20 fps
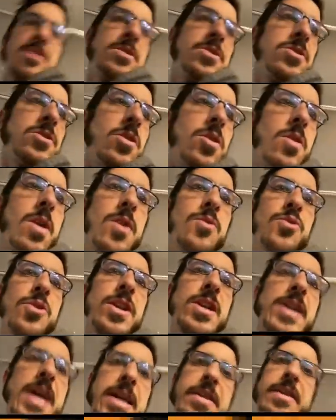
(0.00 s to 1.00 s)
so I really
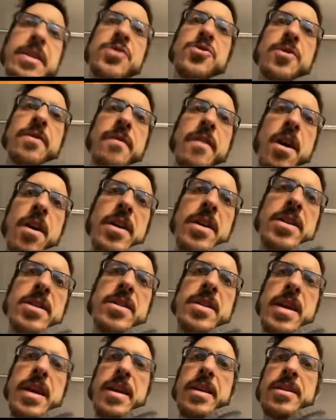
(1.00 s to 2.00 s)
like these Ruvati
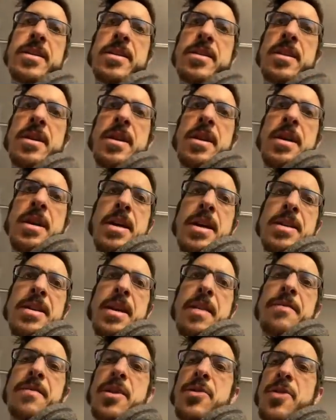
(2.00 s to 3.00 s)
sinks
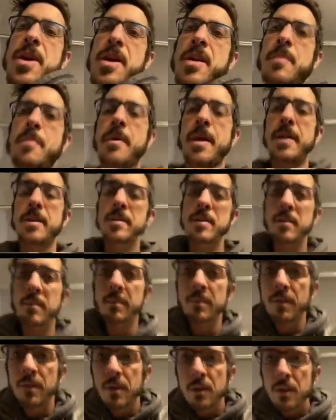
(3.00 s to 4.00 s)
definitely recommend
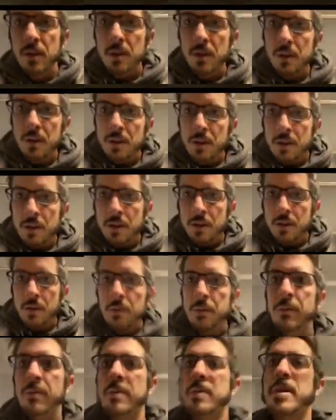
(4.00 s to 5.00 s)
them
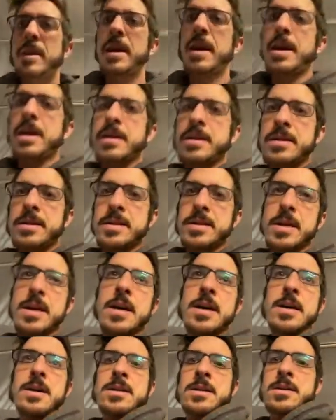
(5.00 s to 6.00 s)
and
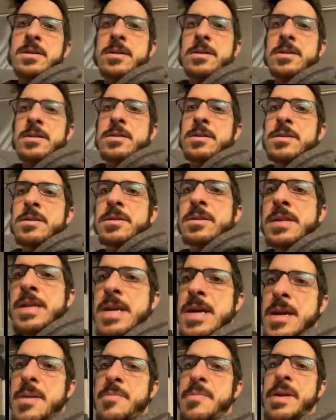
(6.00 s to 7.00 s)
uh,
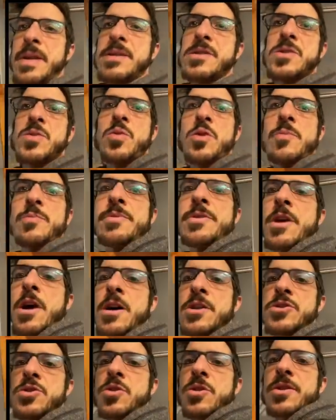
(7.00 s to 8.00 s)
yeah, big swoop
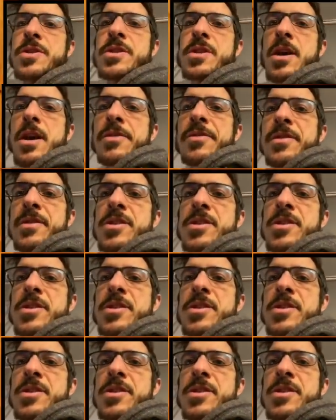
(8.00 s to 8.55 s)
nozzle. It's got the